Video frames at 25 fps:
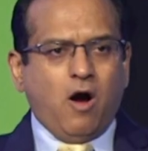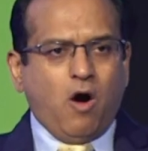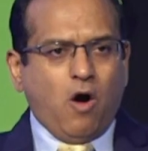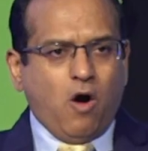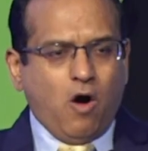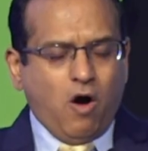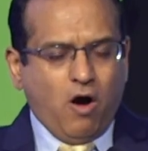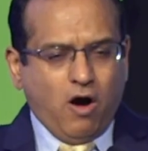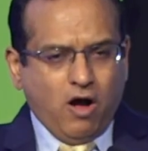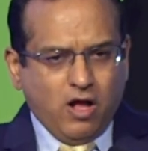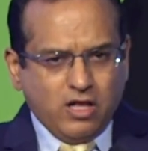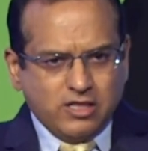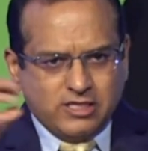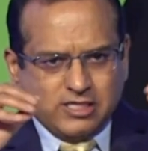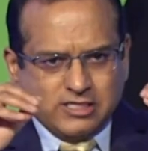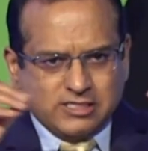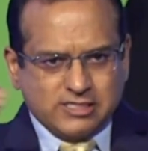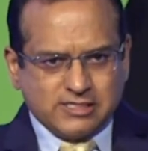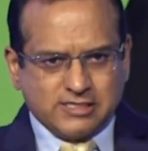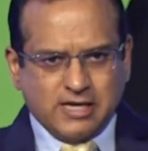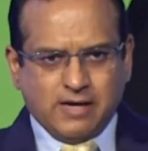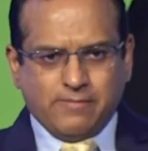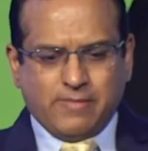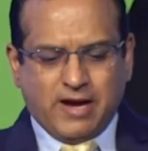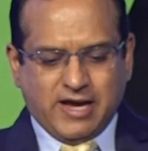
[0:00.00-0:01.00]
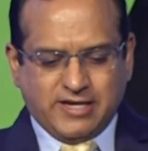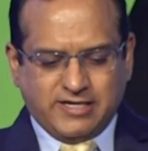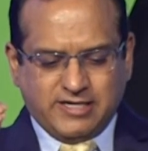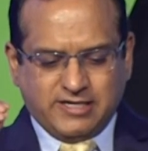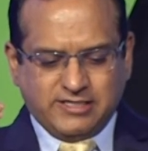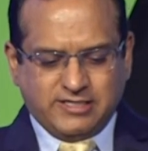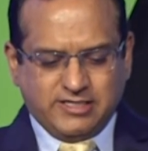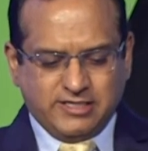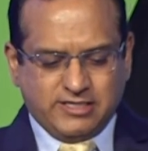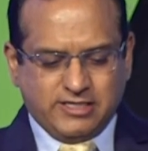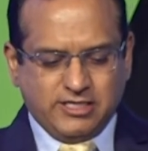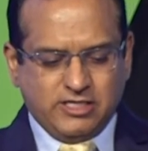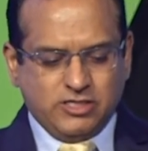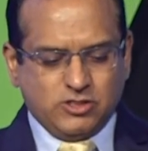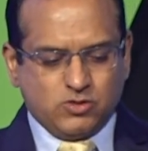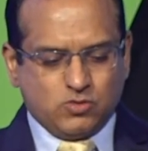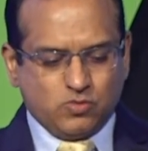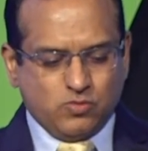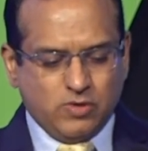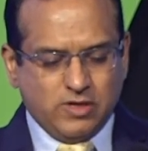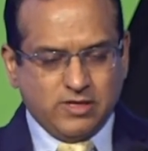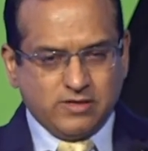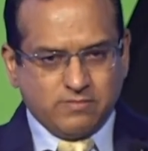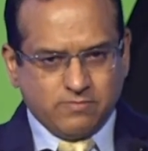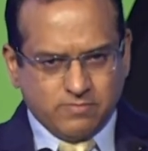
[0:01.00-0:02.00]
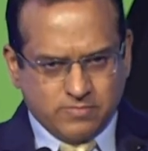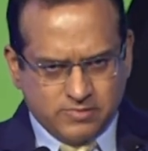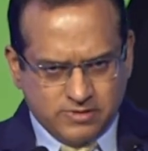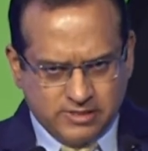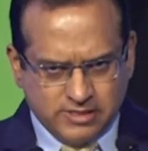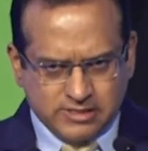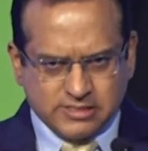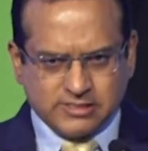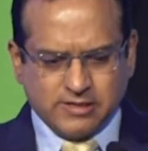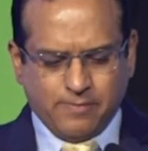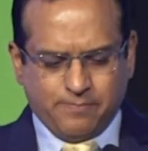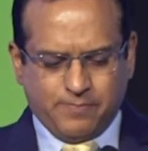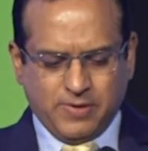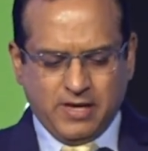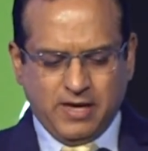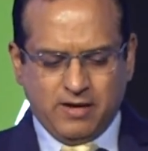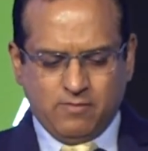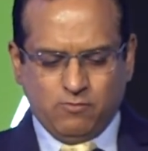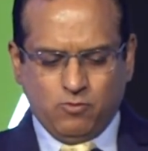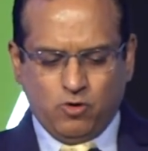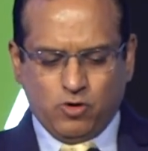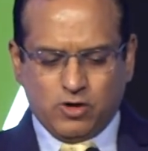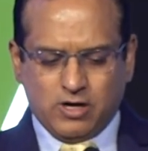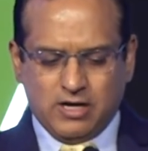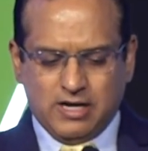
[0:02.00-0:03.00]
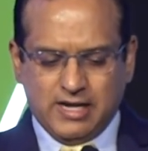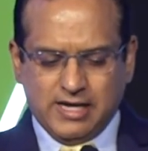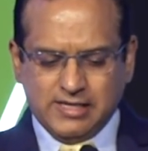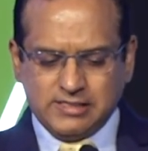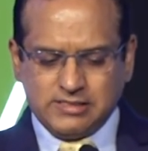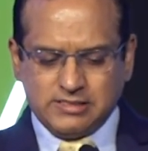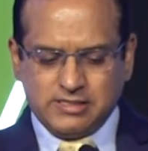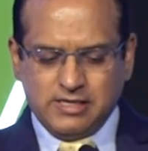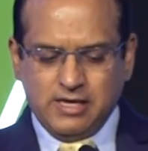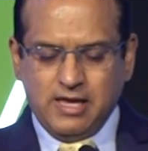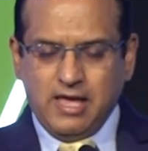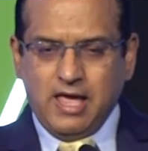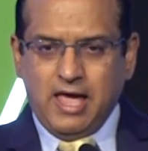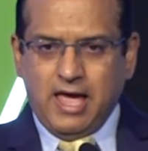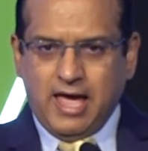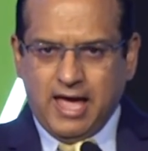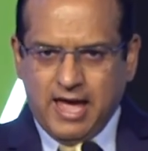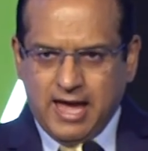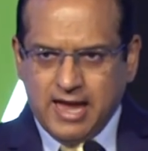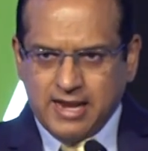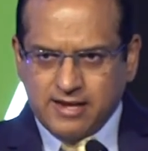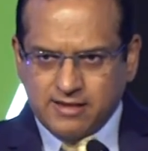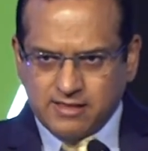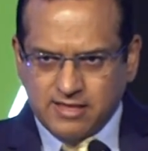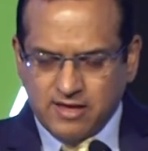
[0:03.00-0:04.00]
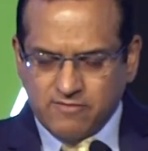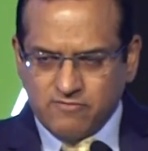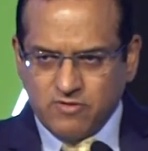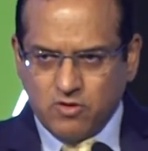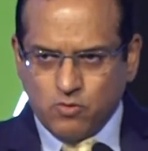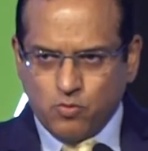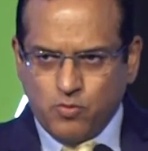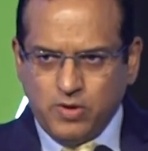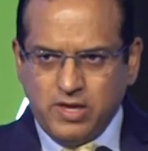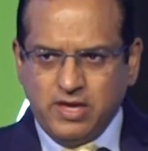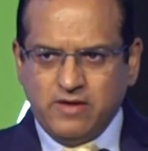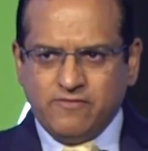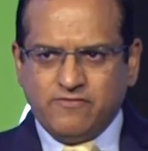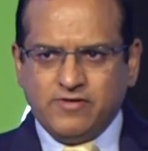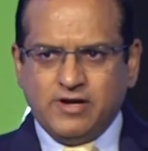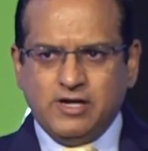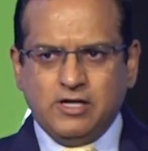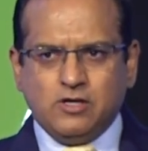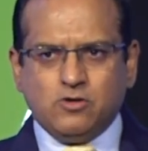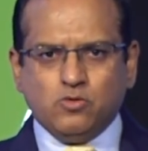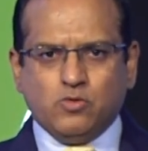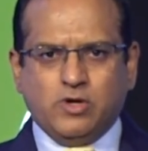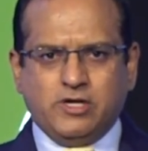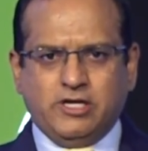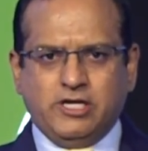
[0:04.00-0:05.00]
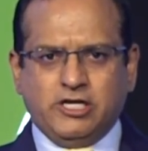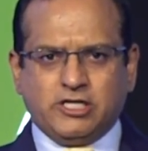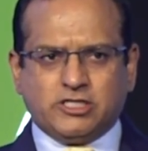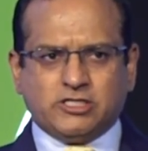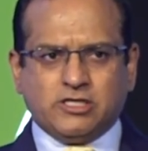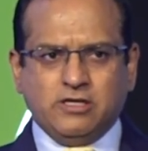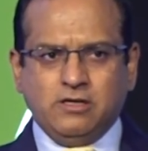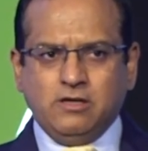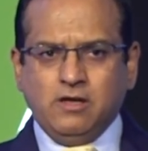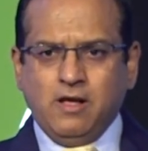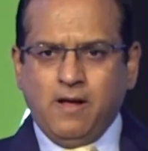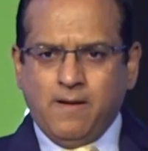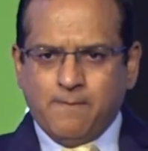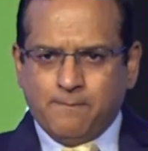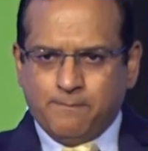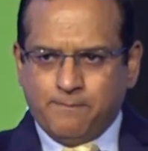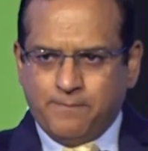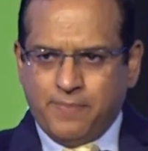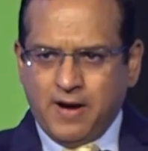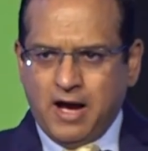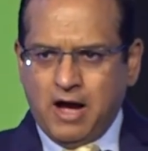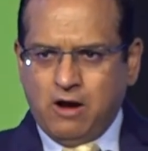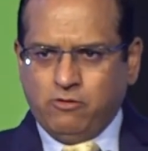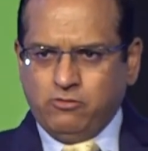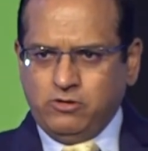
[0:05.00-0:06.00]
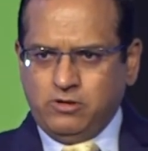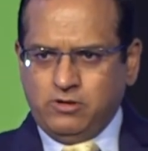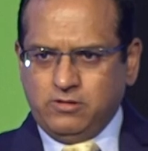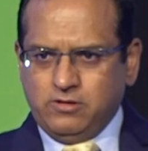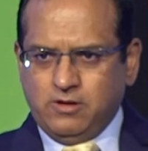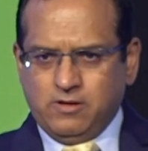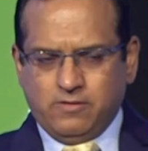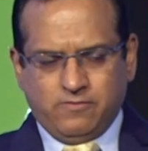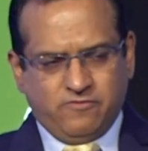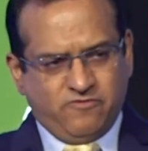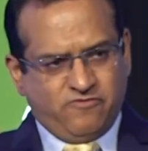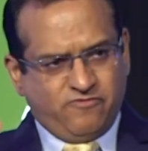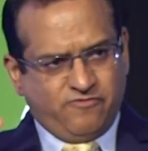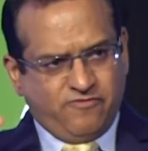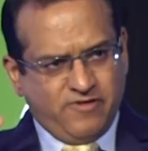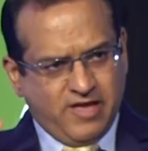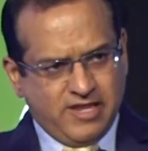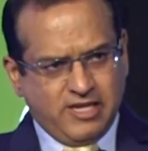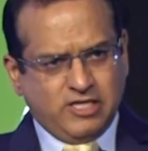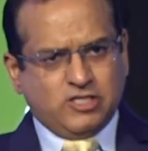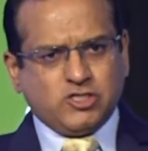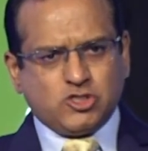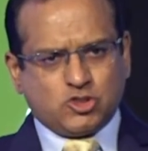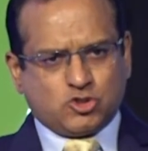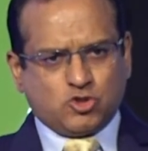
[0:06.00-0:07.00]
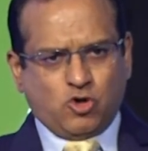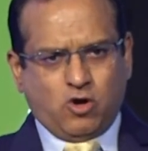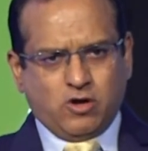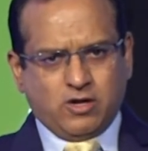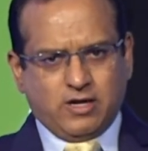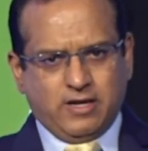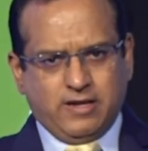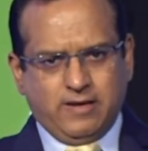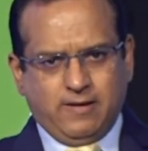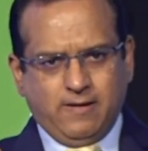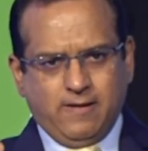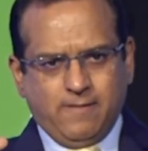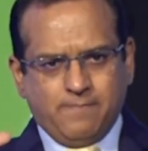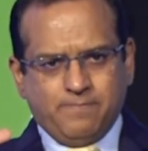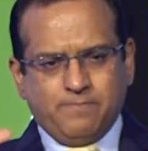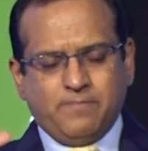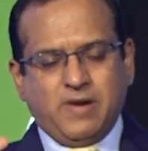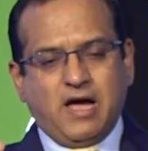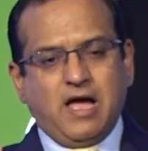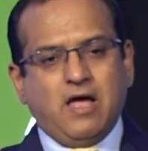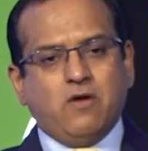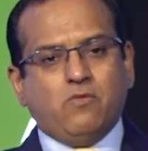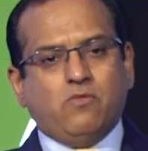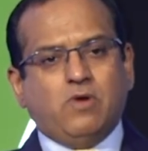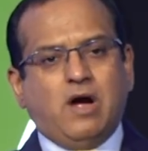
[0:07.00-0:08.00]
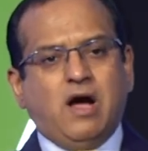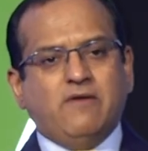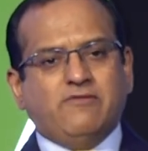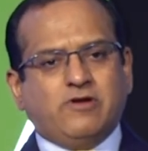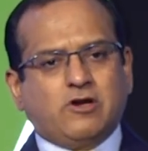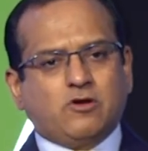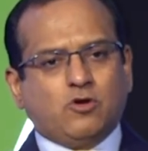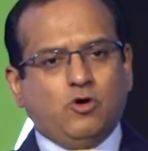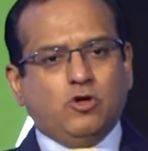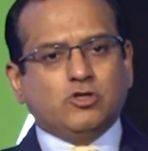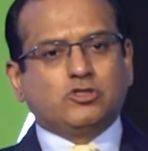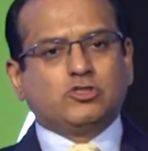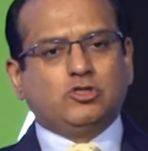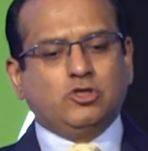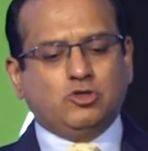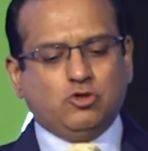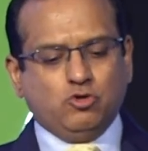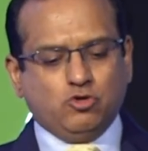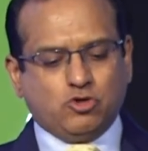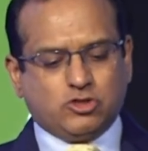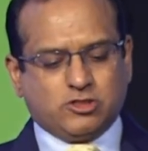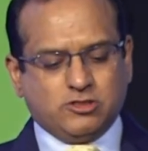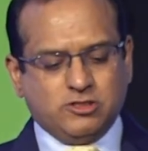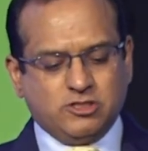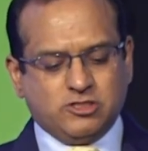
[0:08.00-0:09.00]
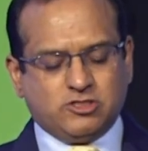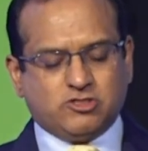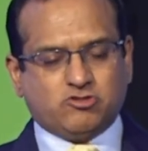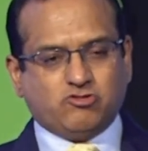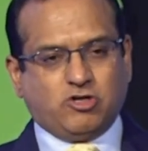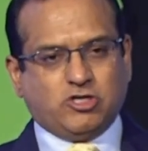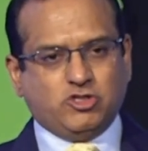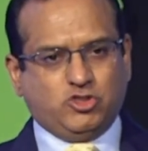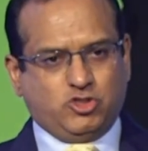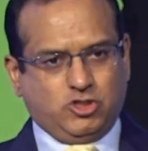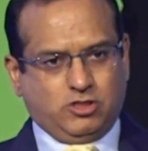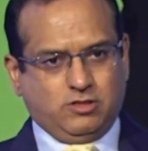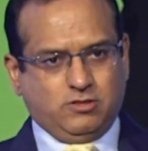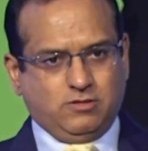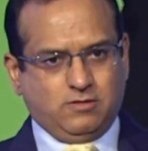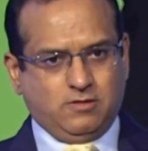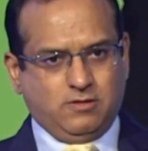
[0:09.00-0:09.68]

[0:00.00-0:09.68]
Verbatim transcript: All the sub-identities will disappear more or less and they will weave into a nation bound very strongly by our constitutional structure.